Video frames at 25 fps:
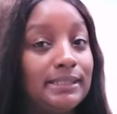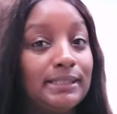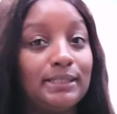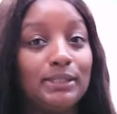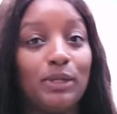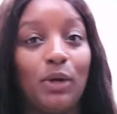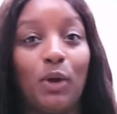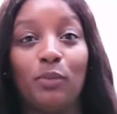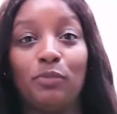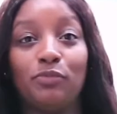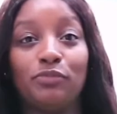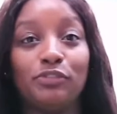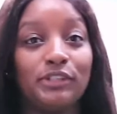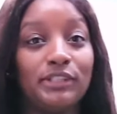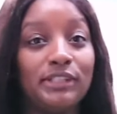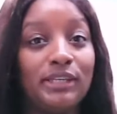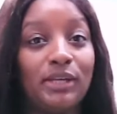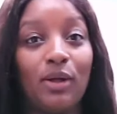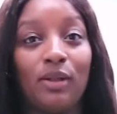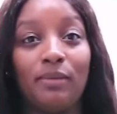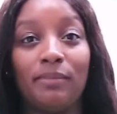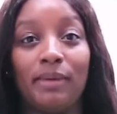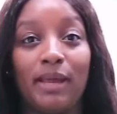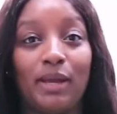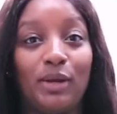hopefully
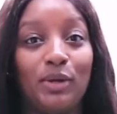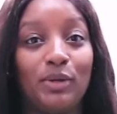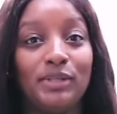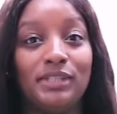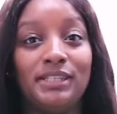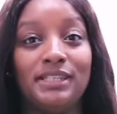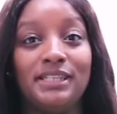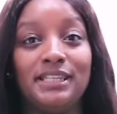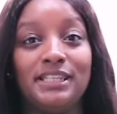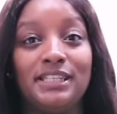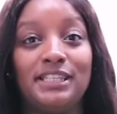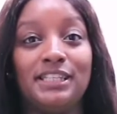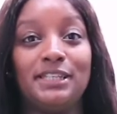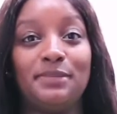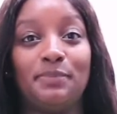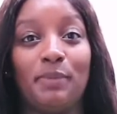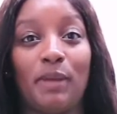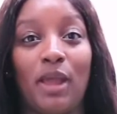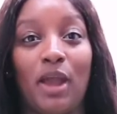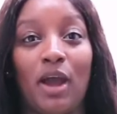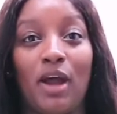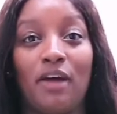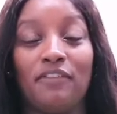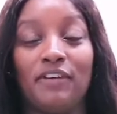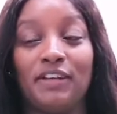all my good deeds
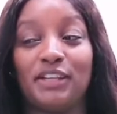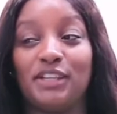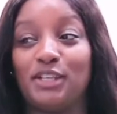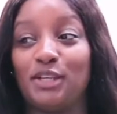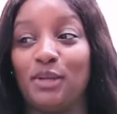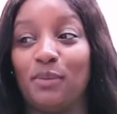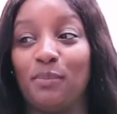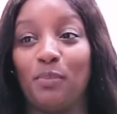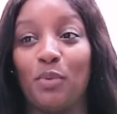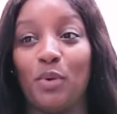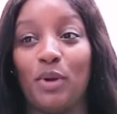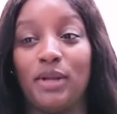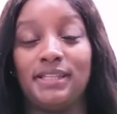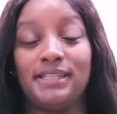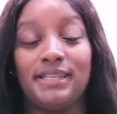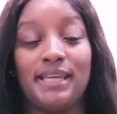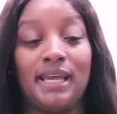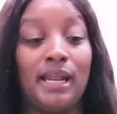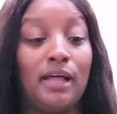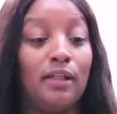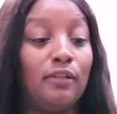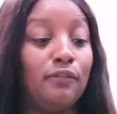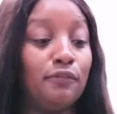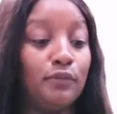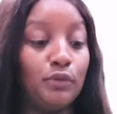pay off at some point and
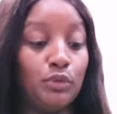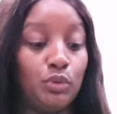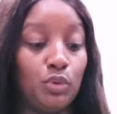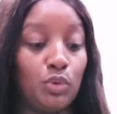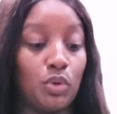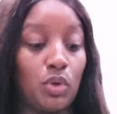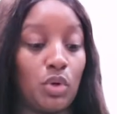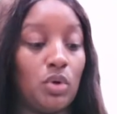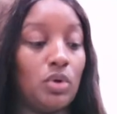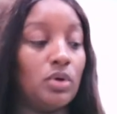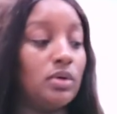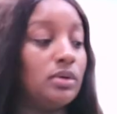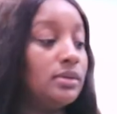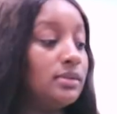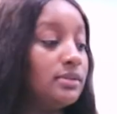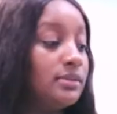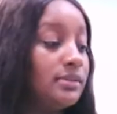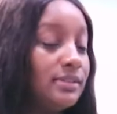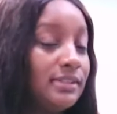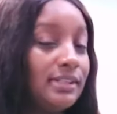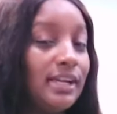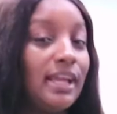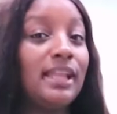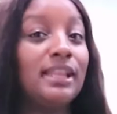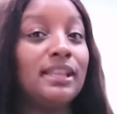al futuro
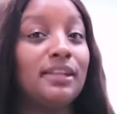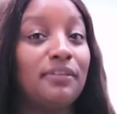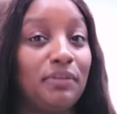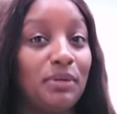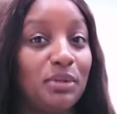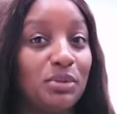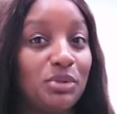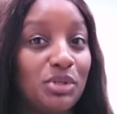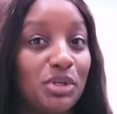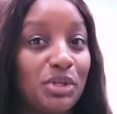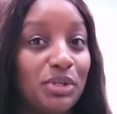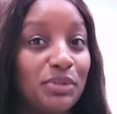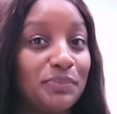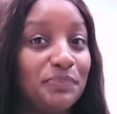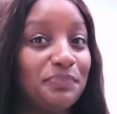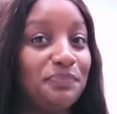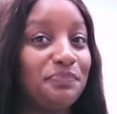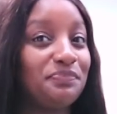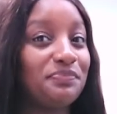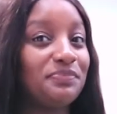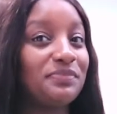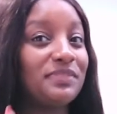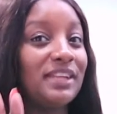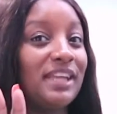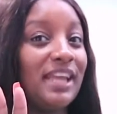in the future
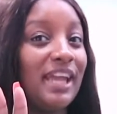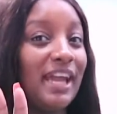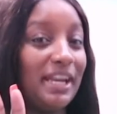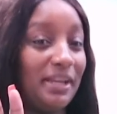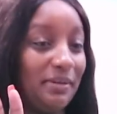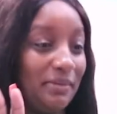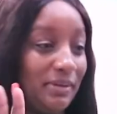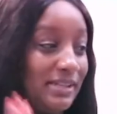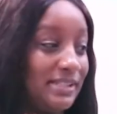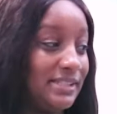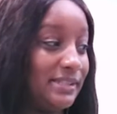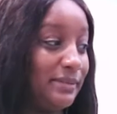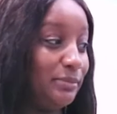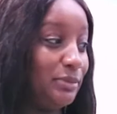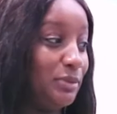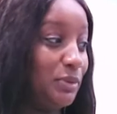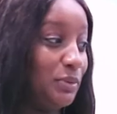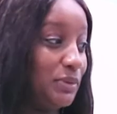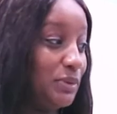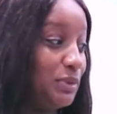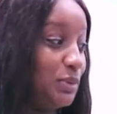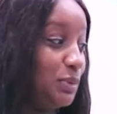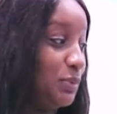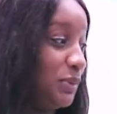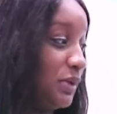anyways I'm
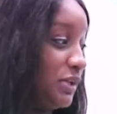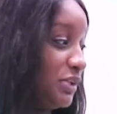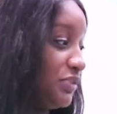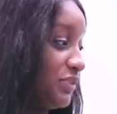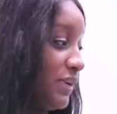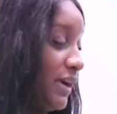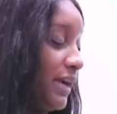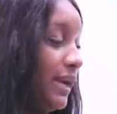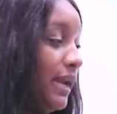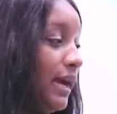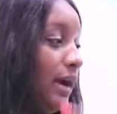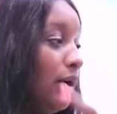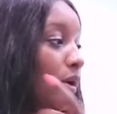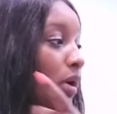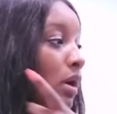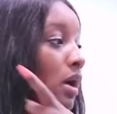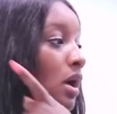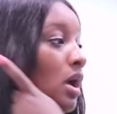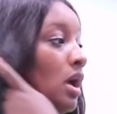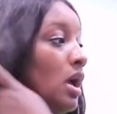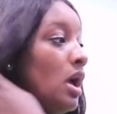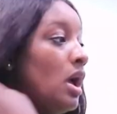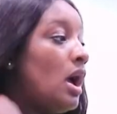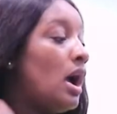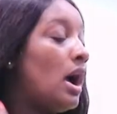doing too much right now
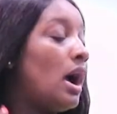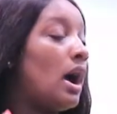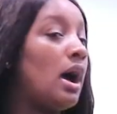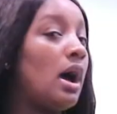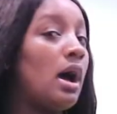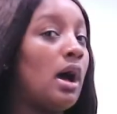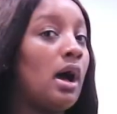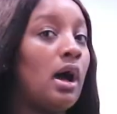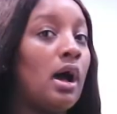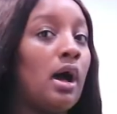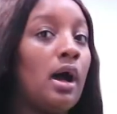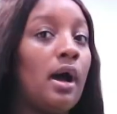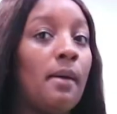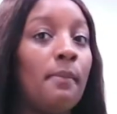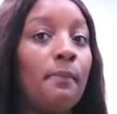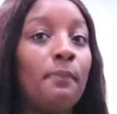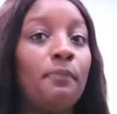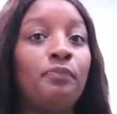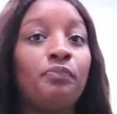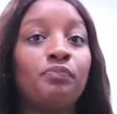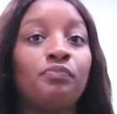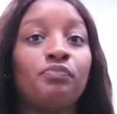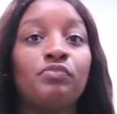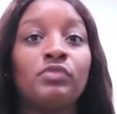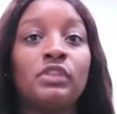
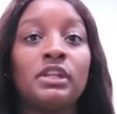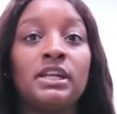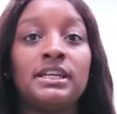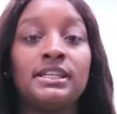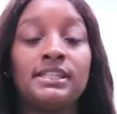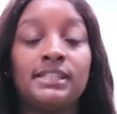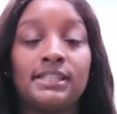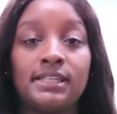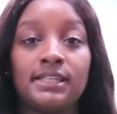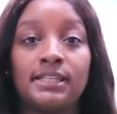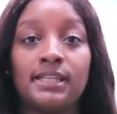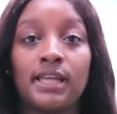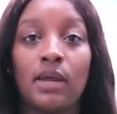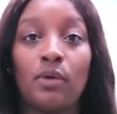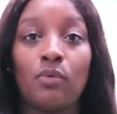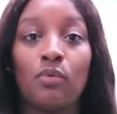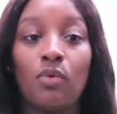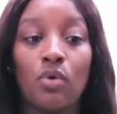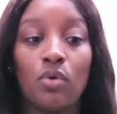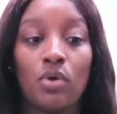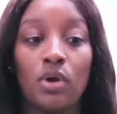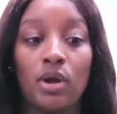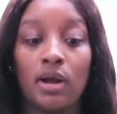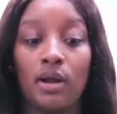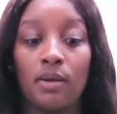um since I
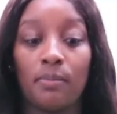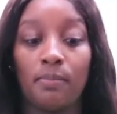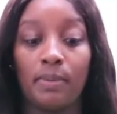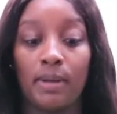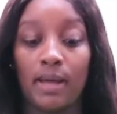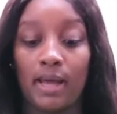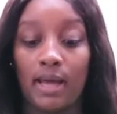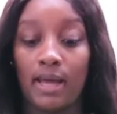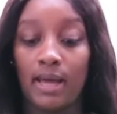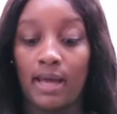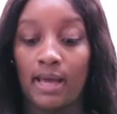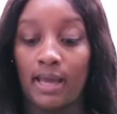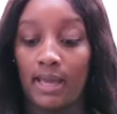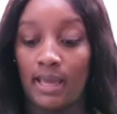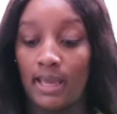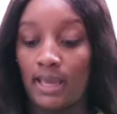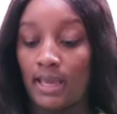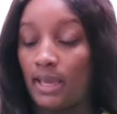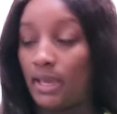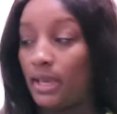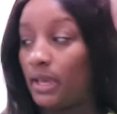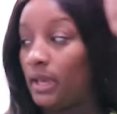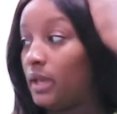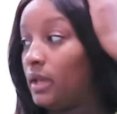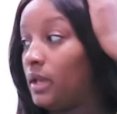woke up
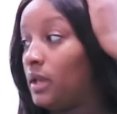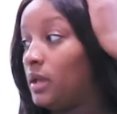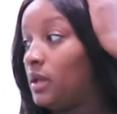I